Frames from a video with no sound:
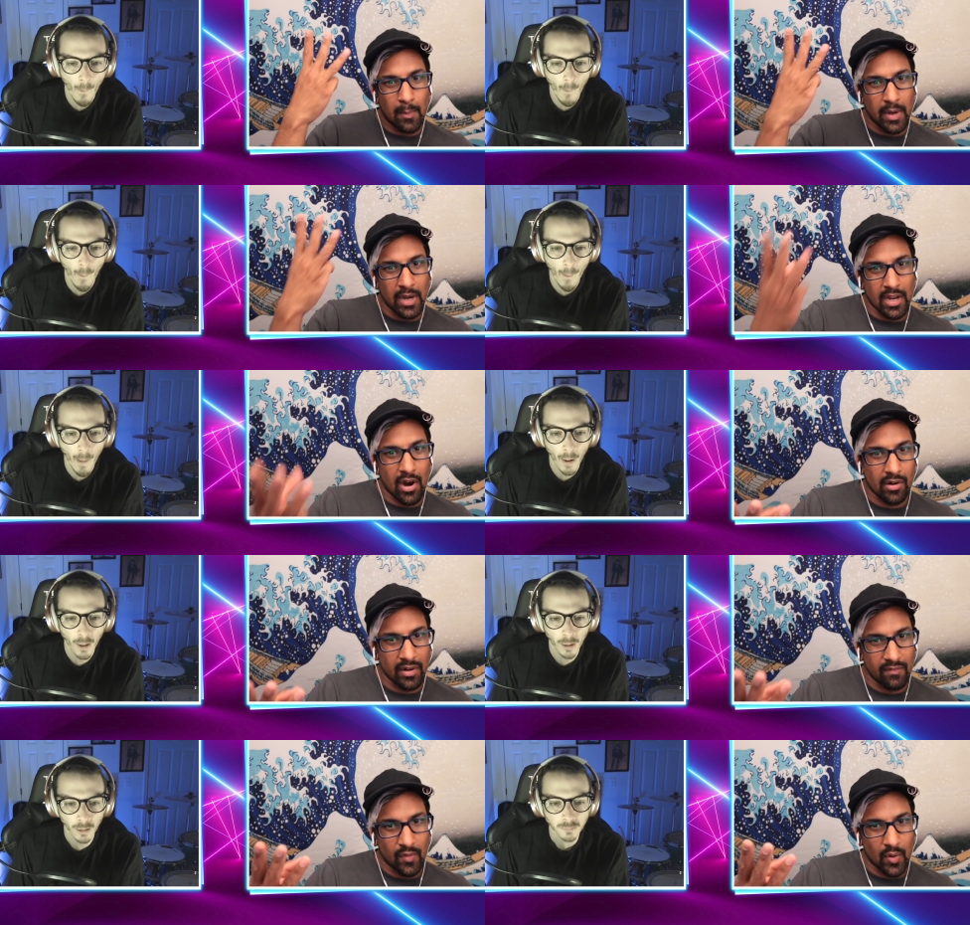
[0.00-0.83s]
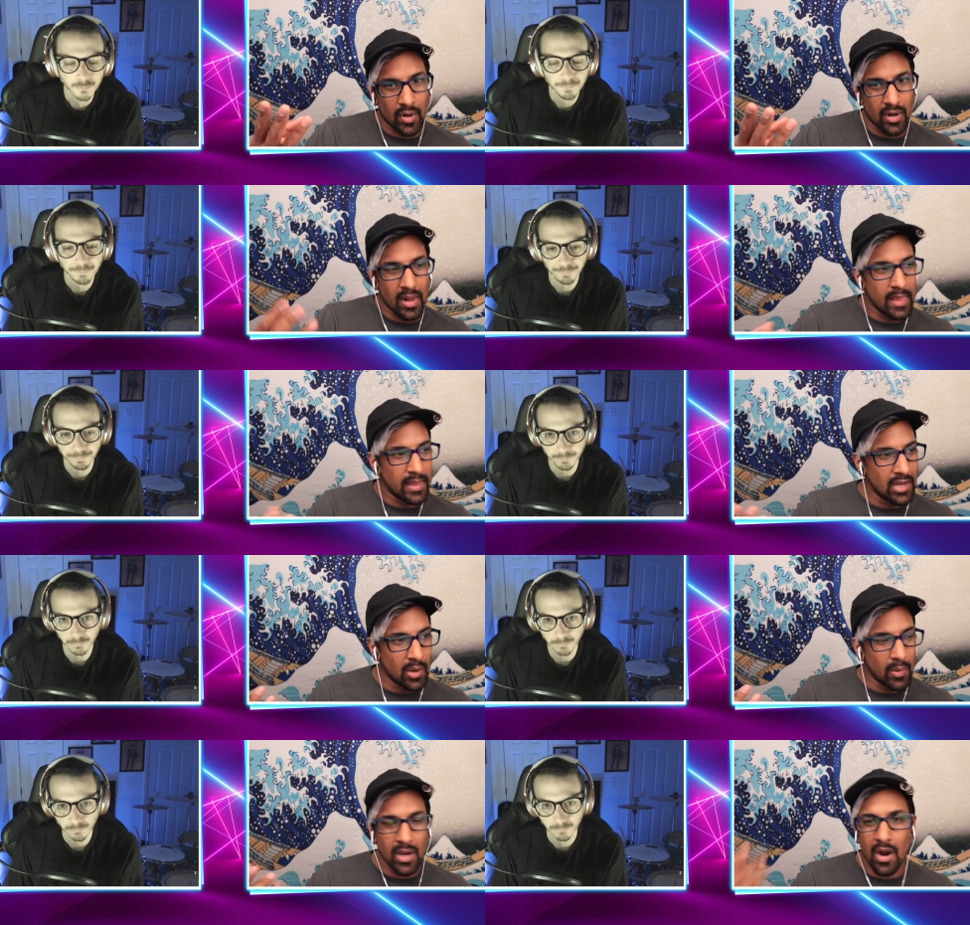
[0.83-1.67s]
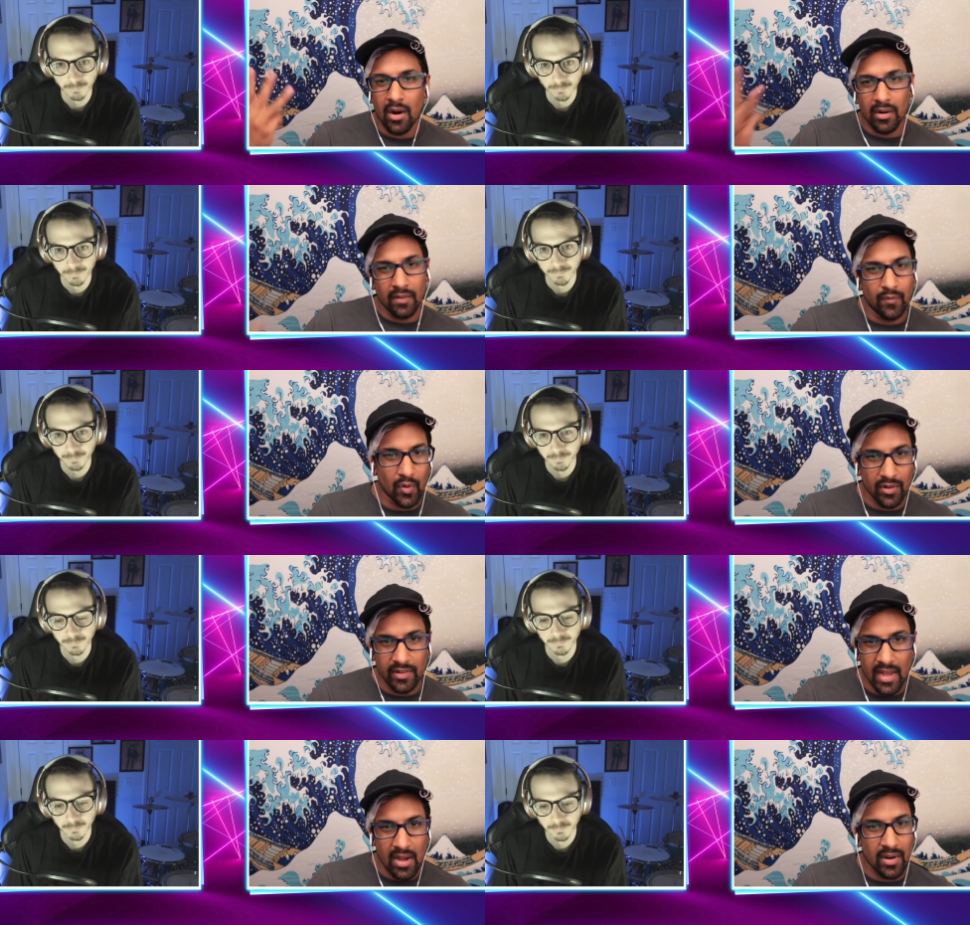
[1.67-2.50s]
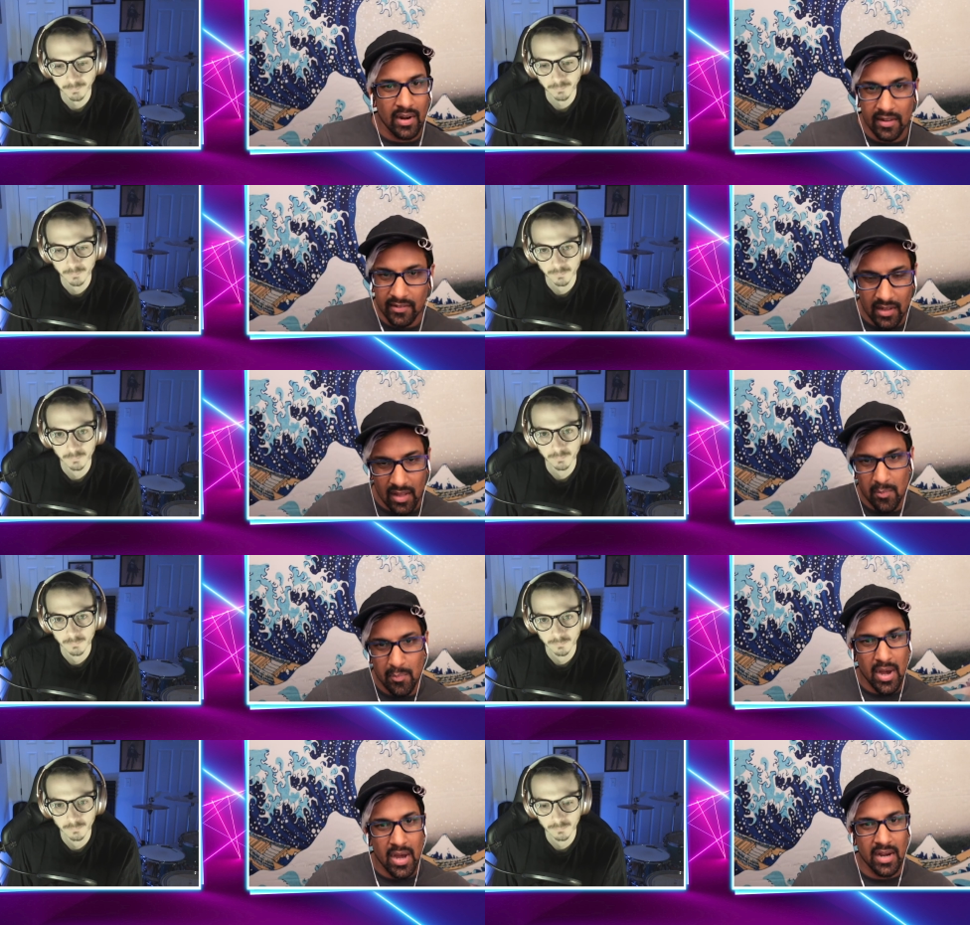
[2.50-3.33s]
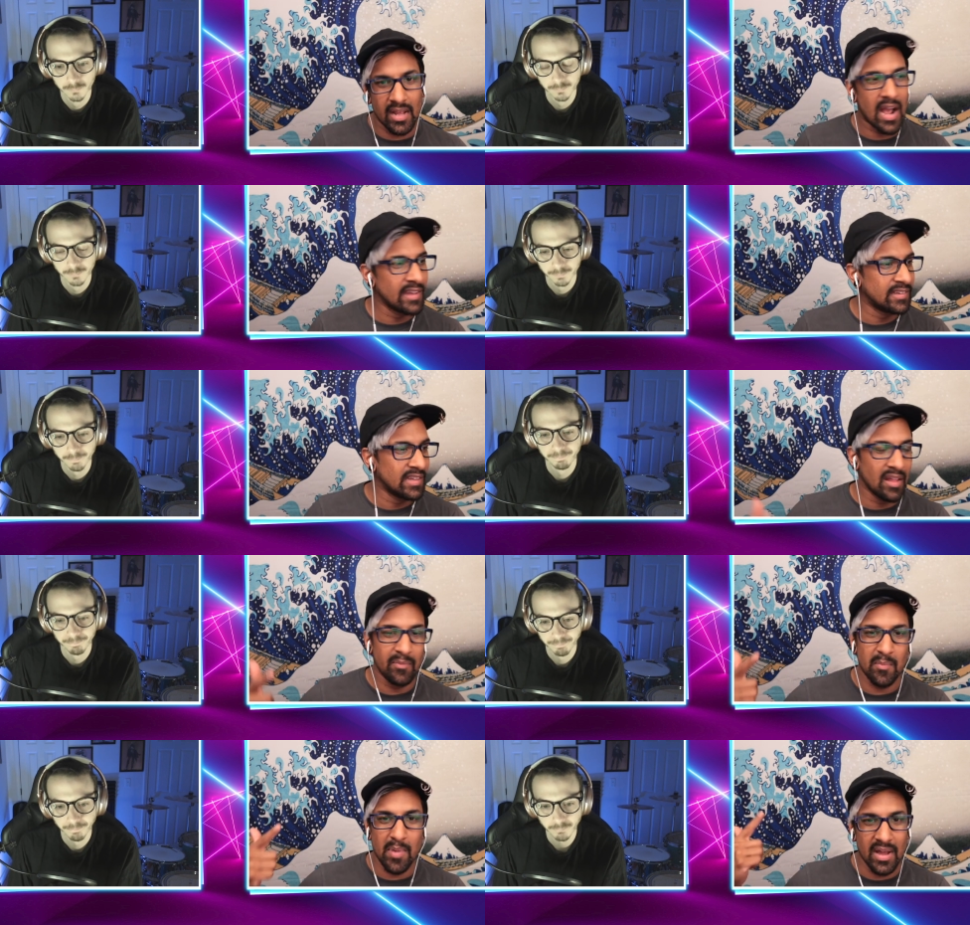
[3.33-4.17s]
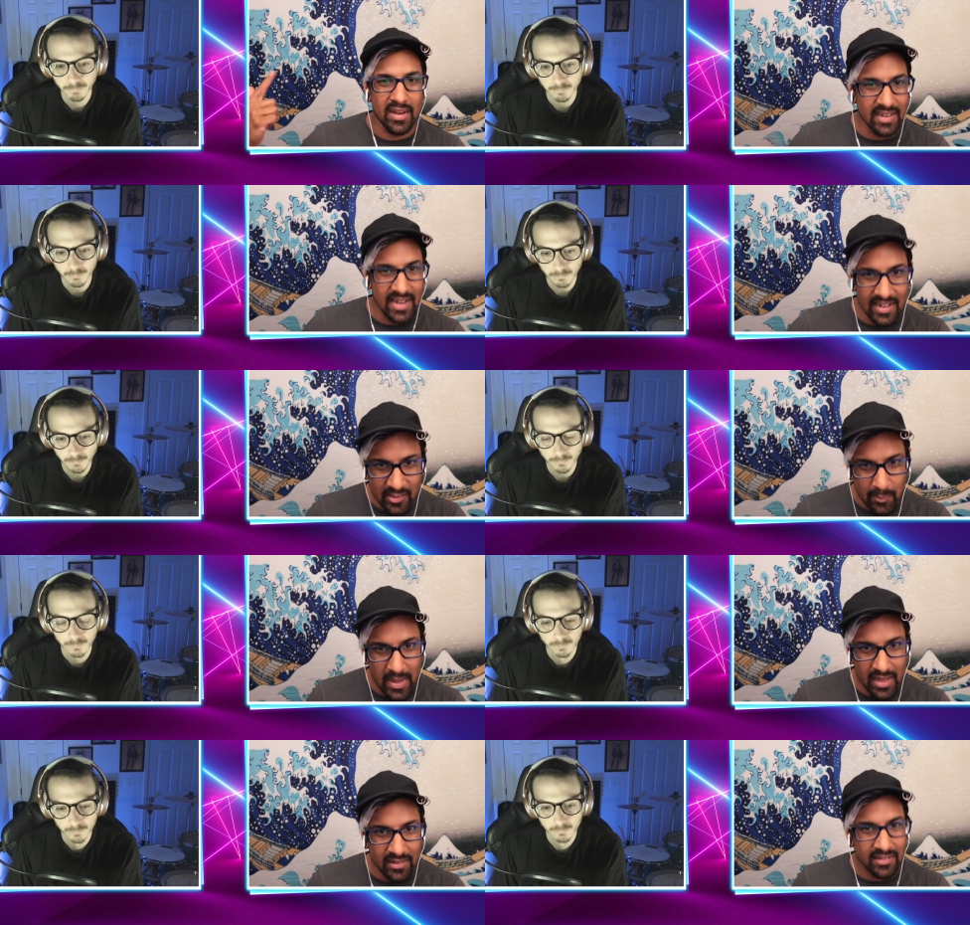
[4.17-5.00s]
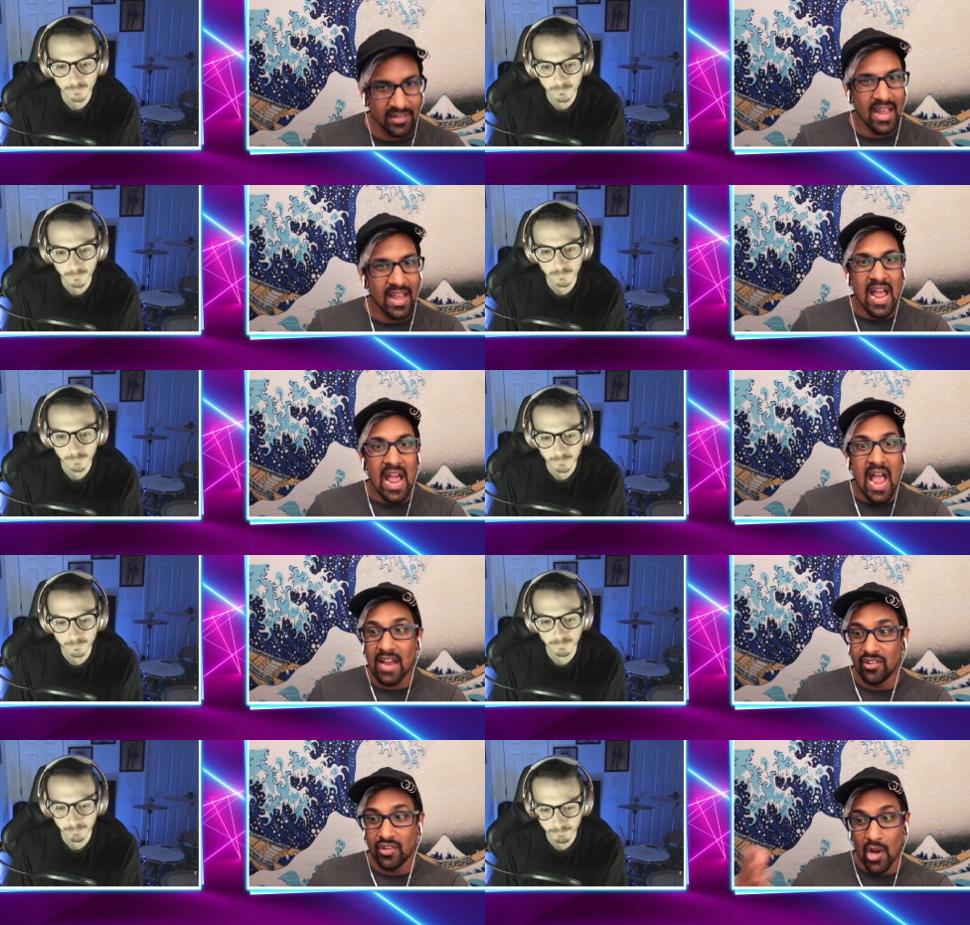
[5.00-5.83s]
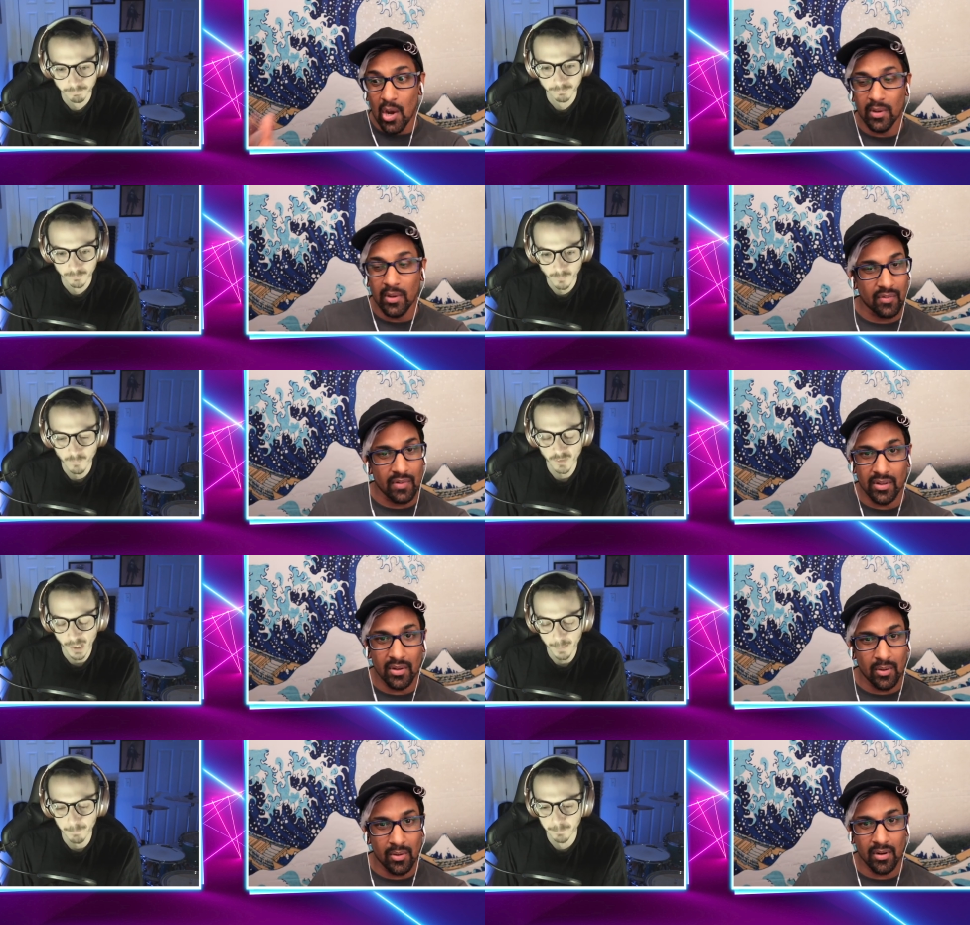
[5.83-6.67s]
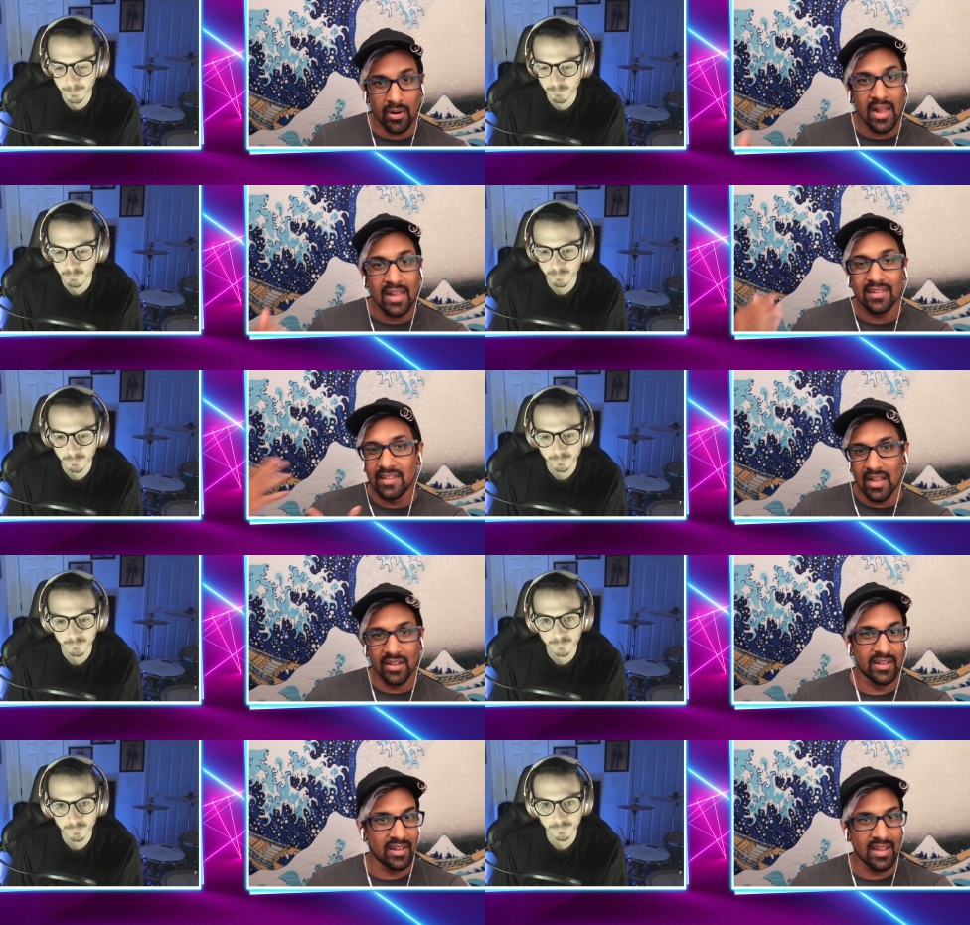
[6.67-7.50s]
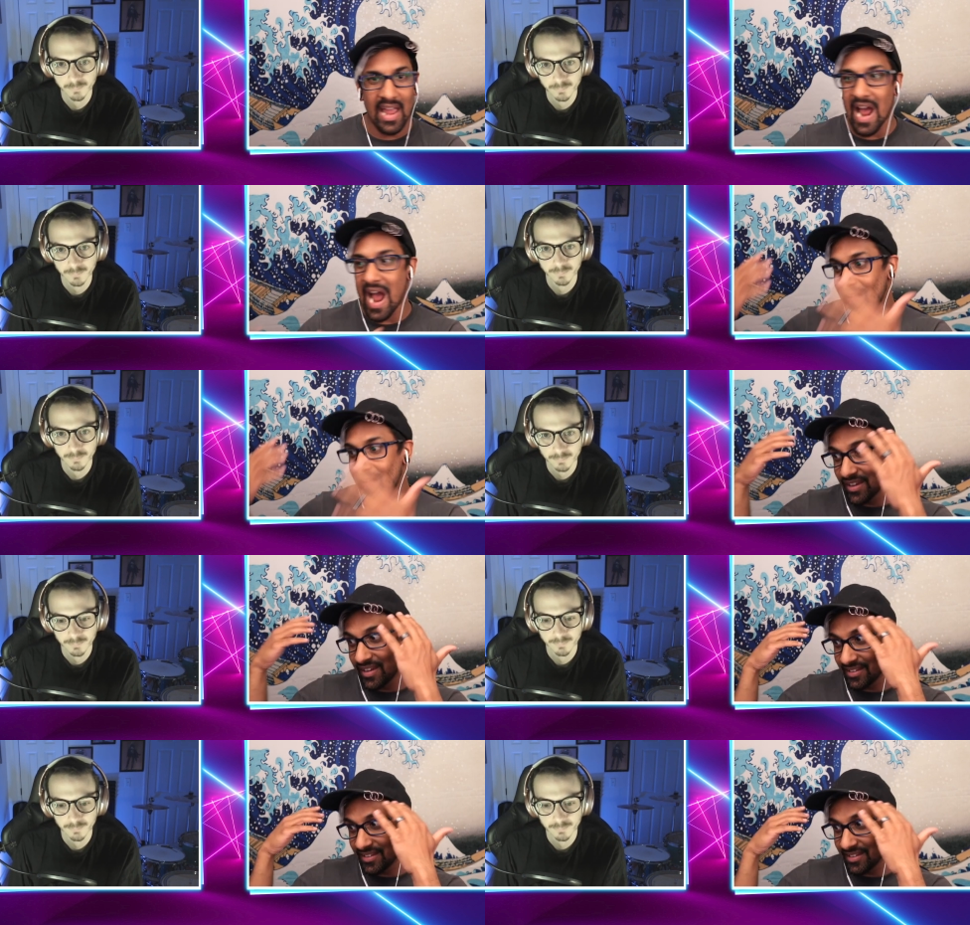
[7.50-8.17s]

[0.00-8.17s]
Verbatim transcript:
Speaker 1: I'm getting RE4. You know what? RE4 is out and I still haven't bought it. I still haven't bought Dead Space. And do you know what's around Same. the corner? Zelda. I have to